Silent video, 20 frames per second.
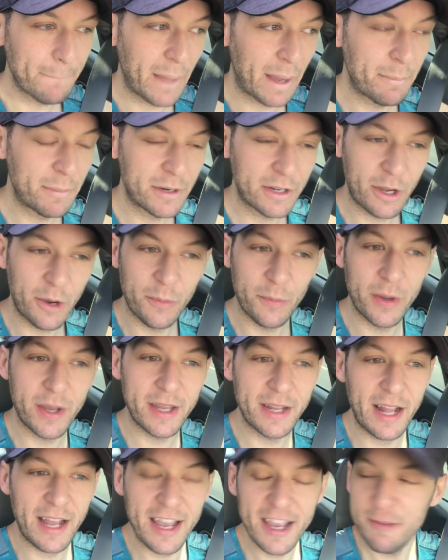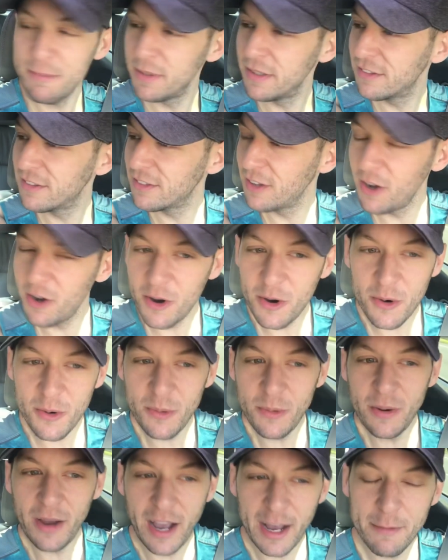I'm gonna go run. I have been
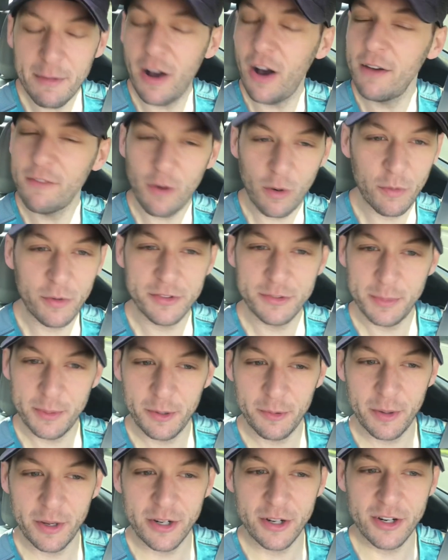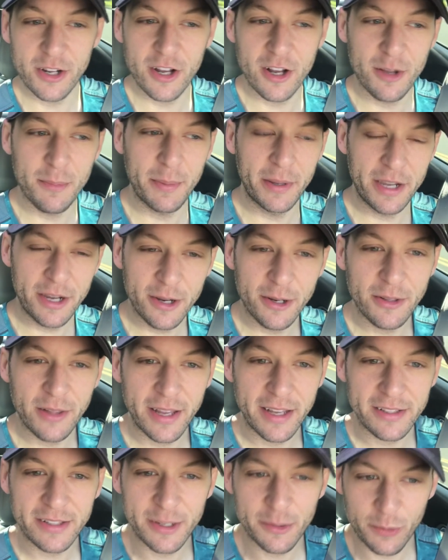so I've, I've always been a runner, y'all, but here
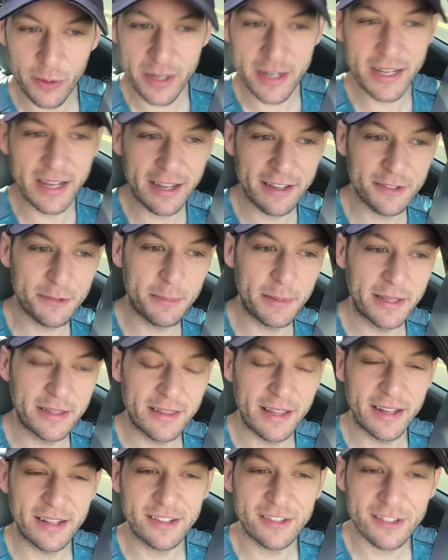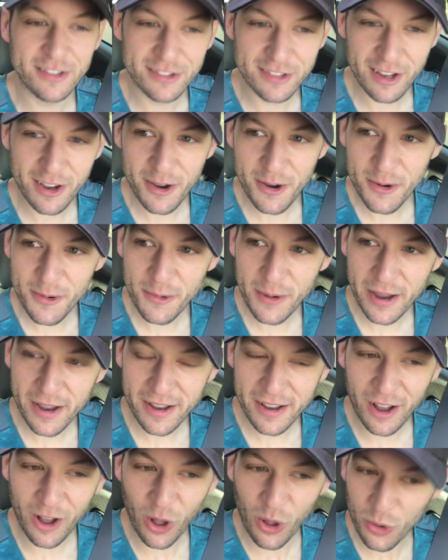lately, running has been like so
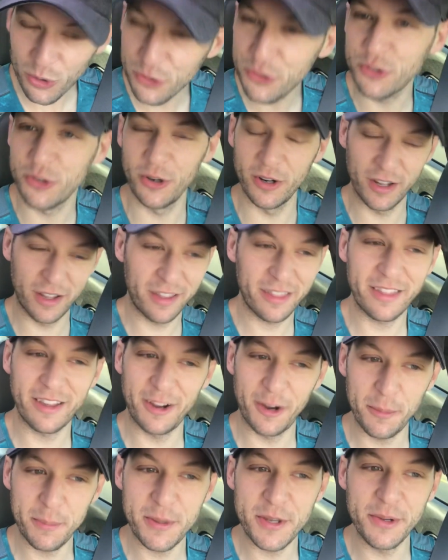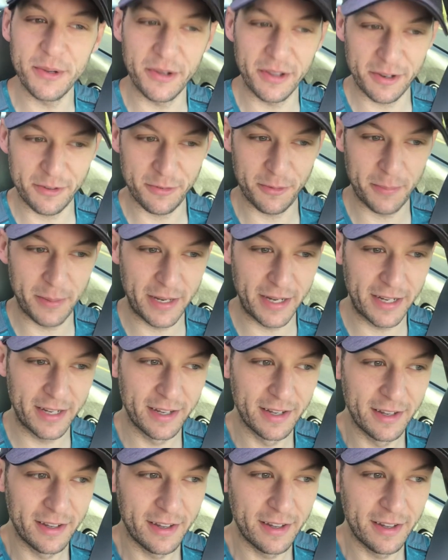ultra therapeutic for me,